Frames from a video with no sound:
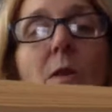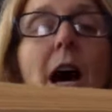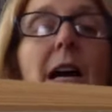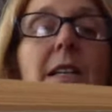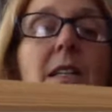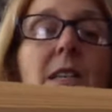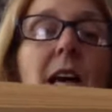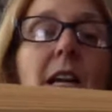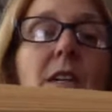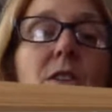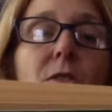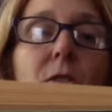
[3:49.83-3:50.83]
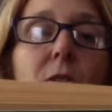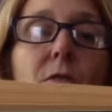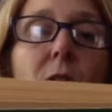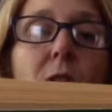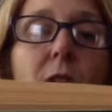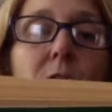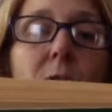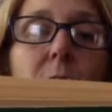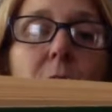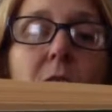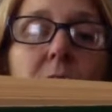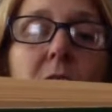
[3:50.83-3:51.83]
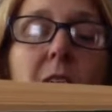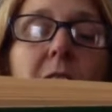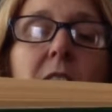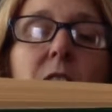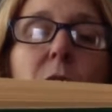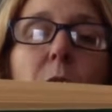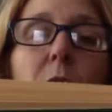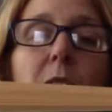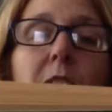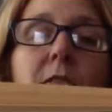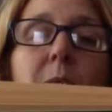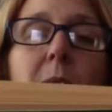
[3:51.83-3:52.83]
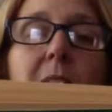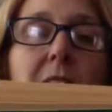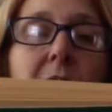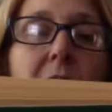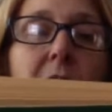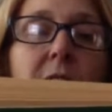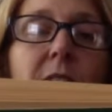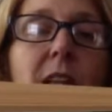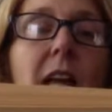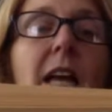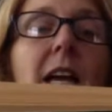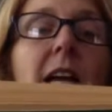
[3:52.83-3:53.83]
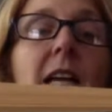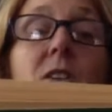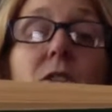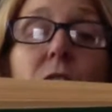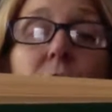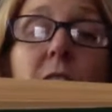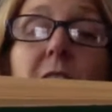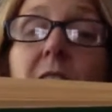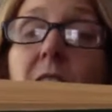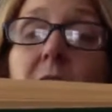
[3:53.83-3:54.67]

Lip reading: I decided to go across the rocks and explore it for myself. It certainly is